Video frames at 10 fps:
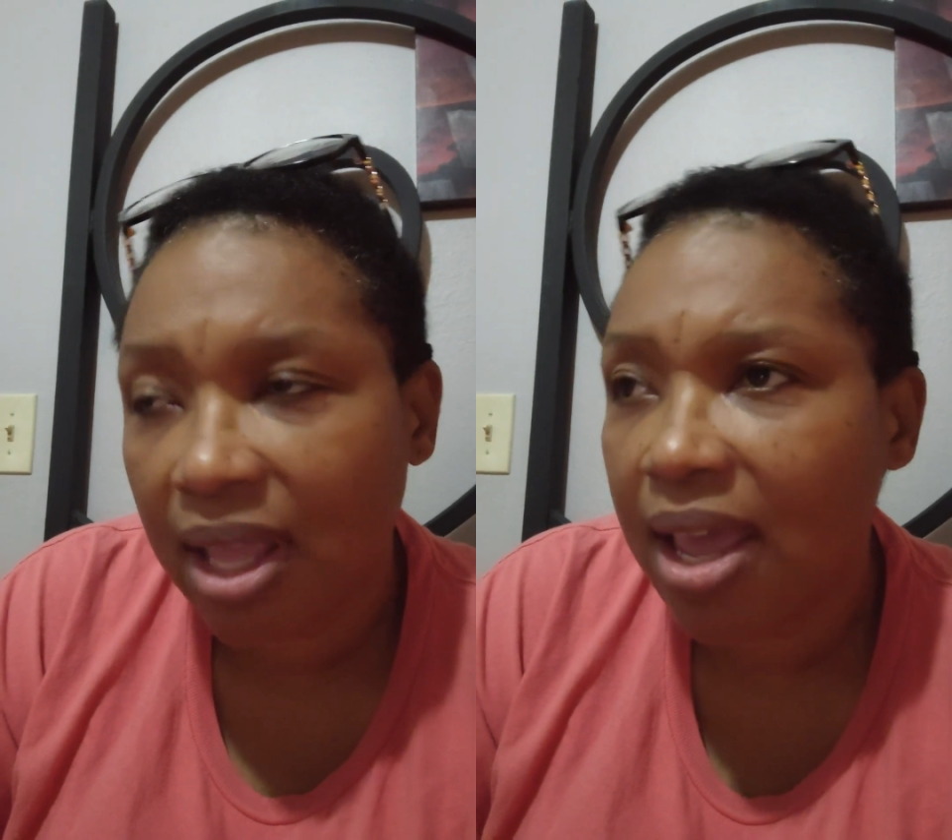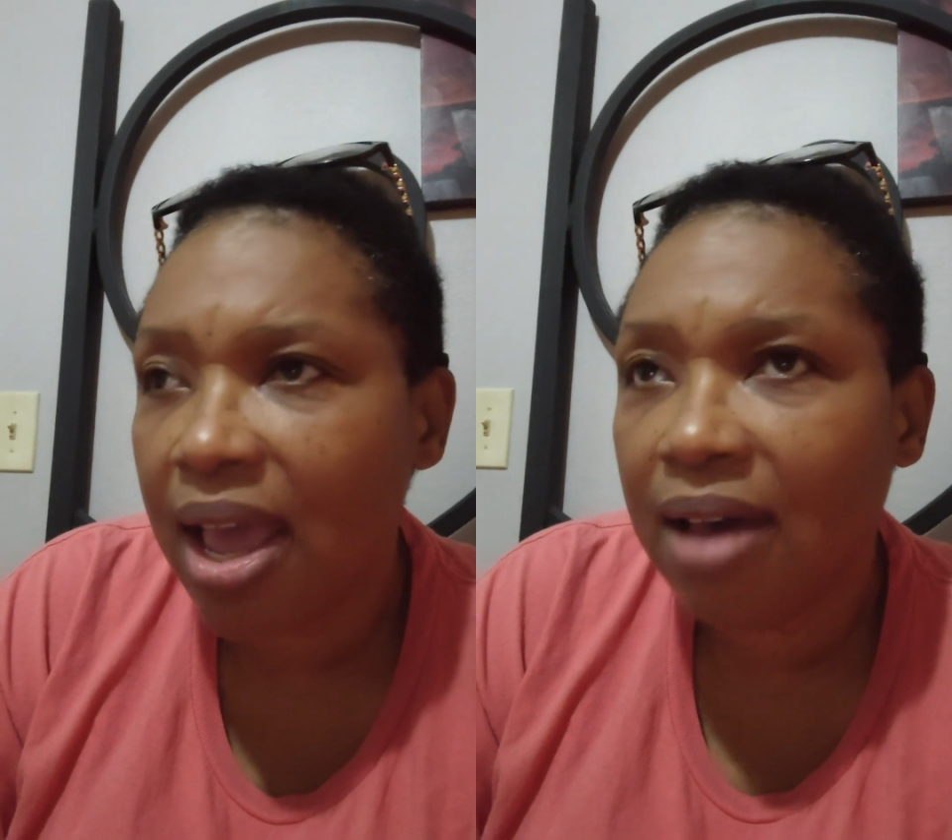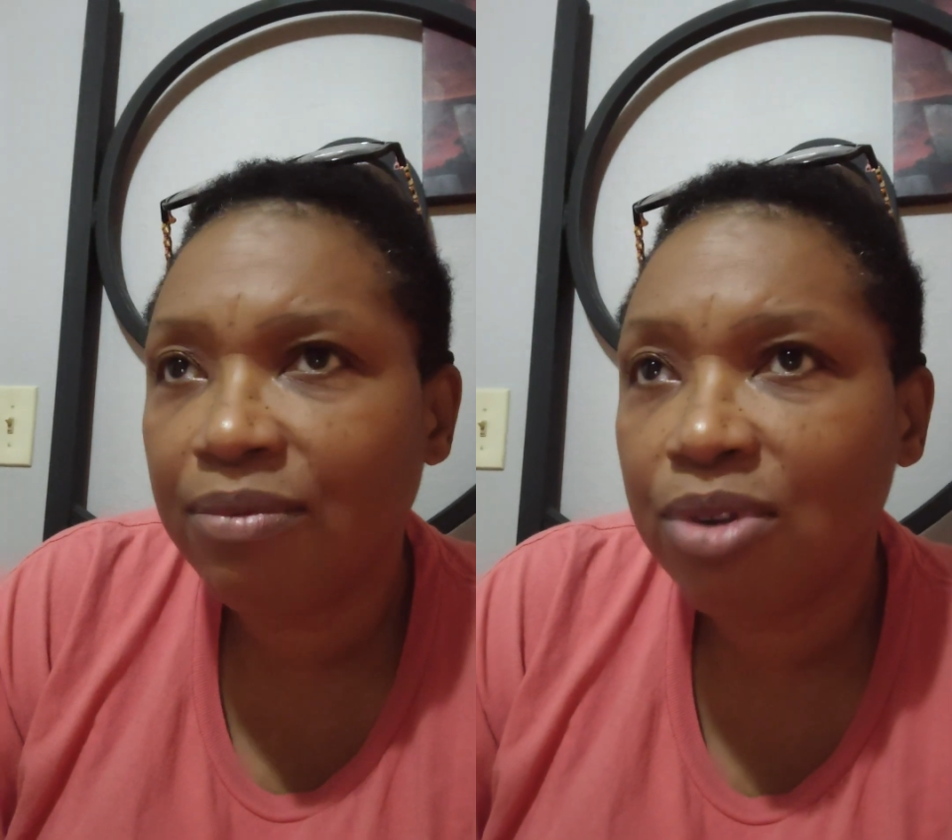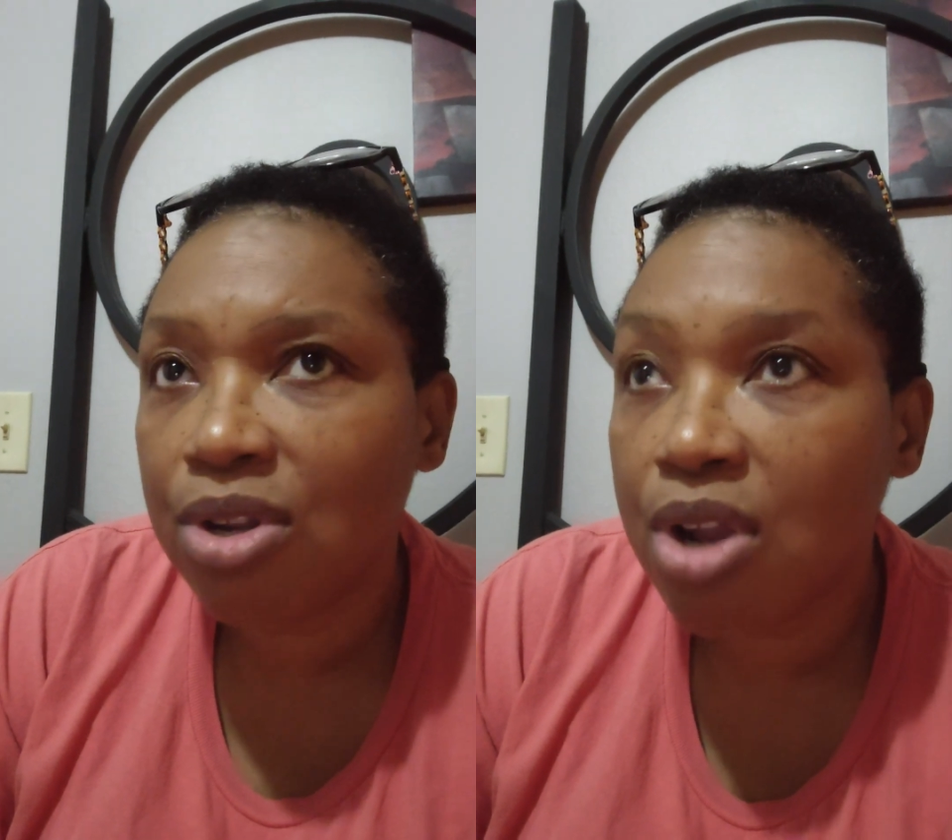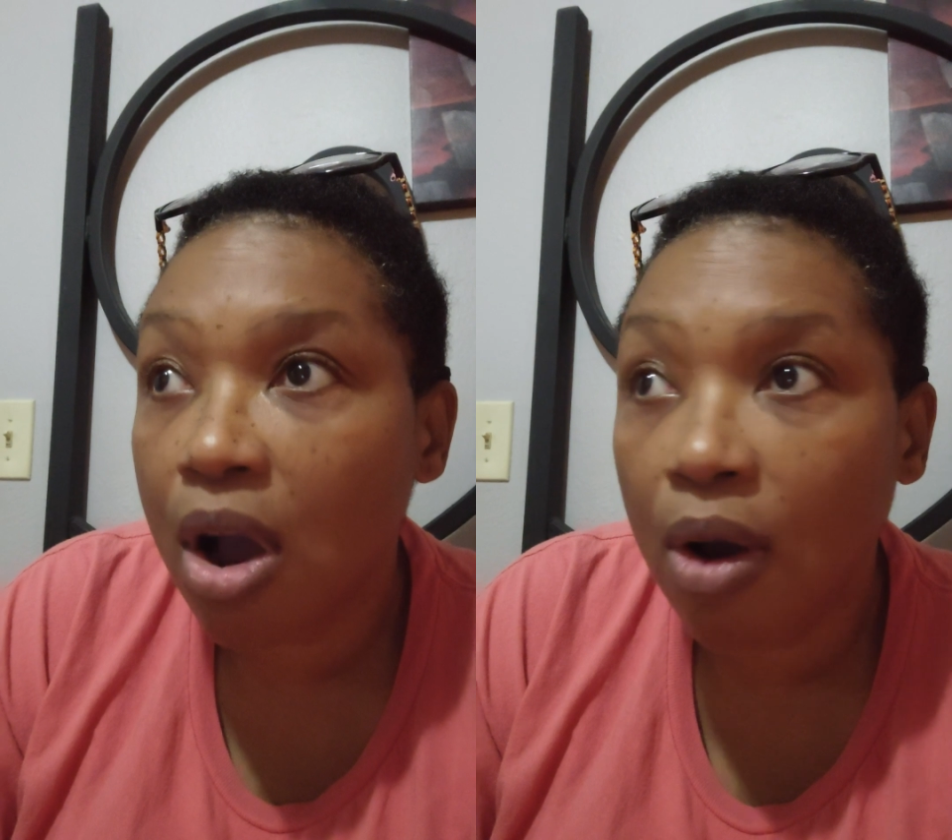They have
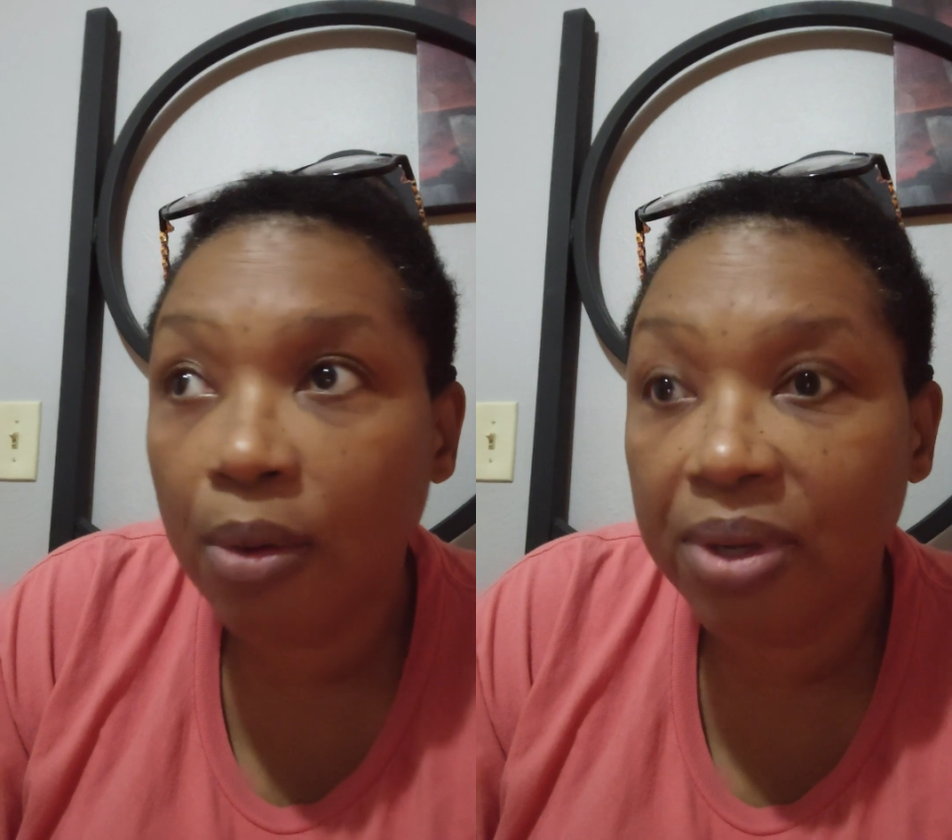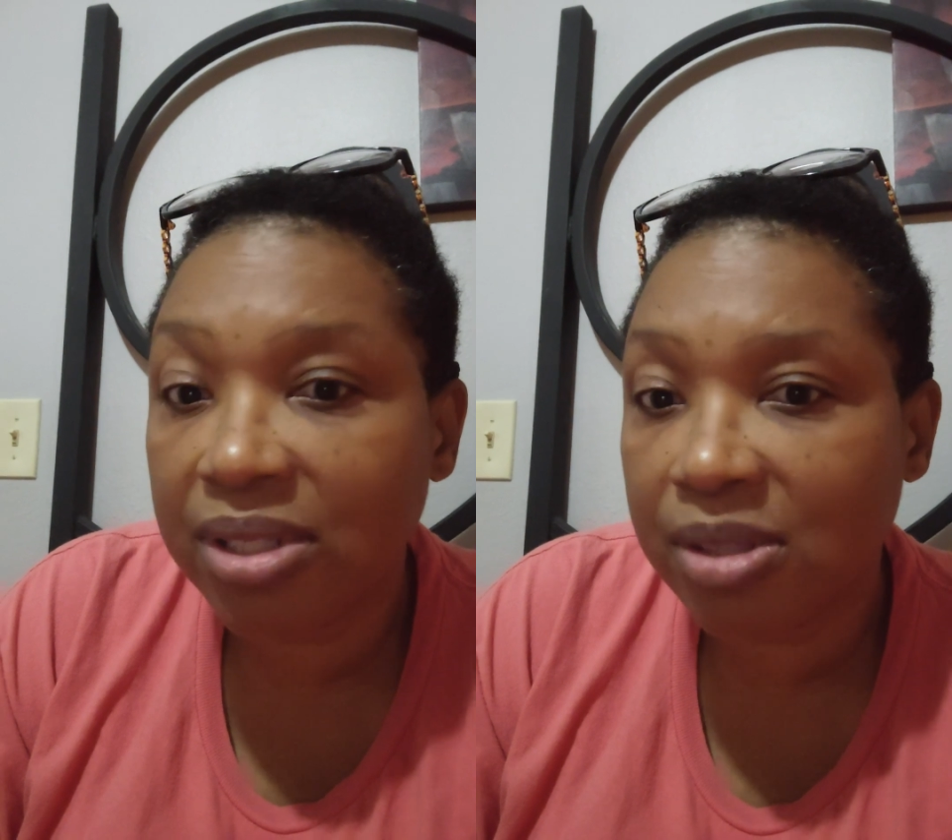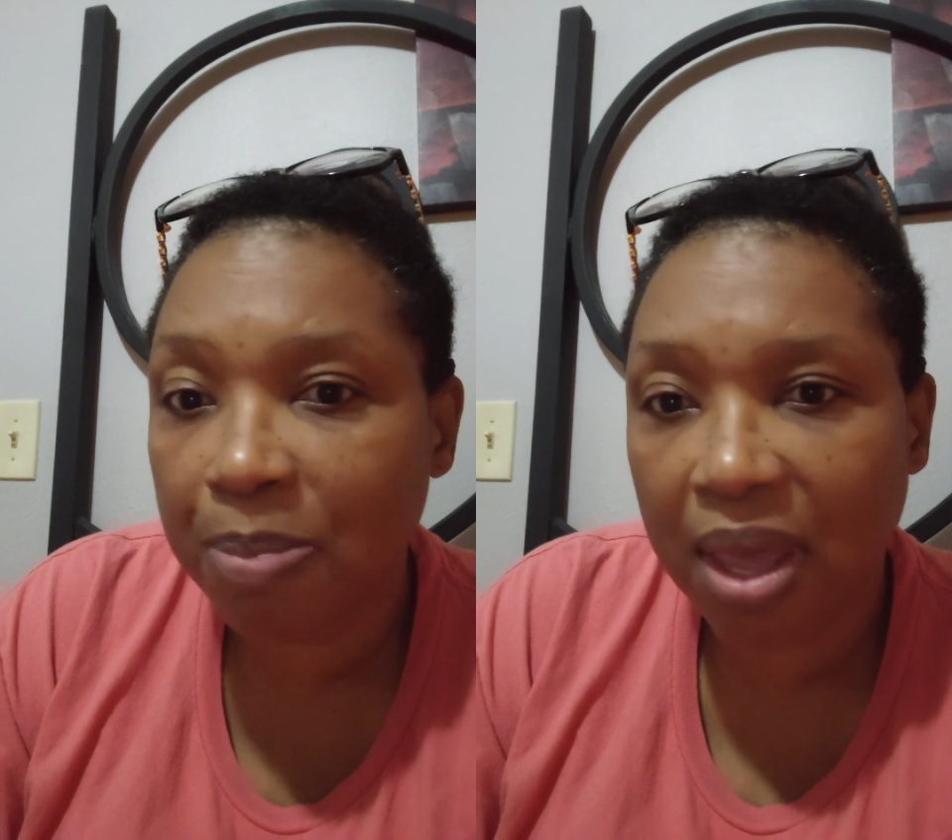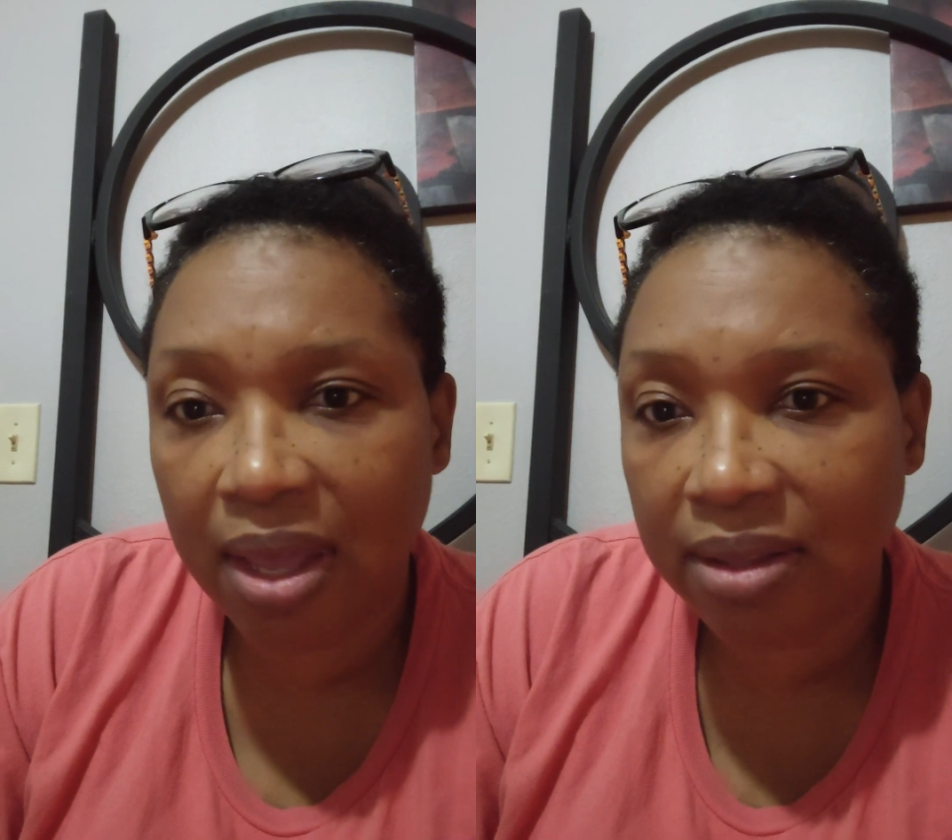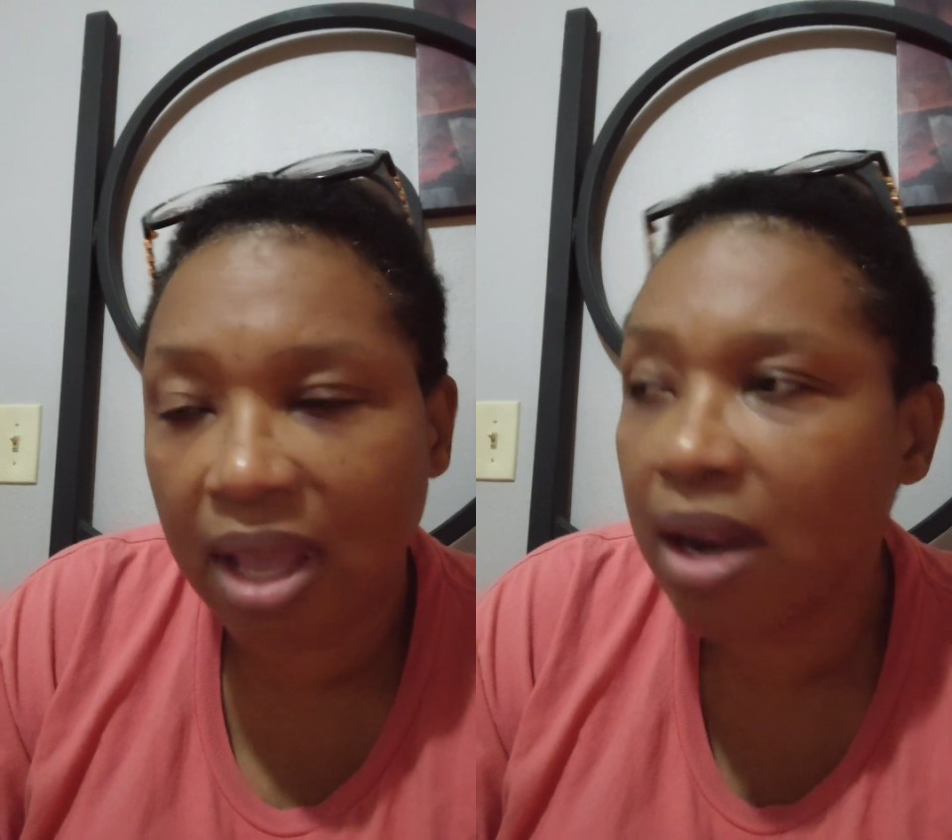no respect.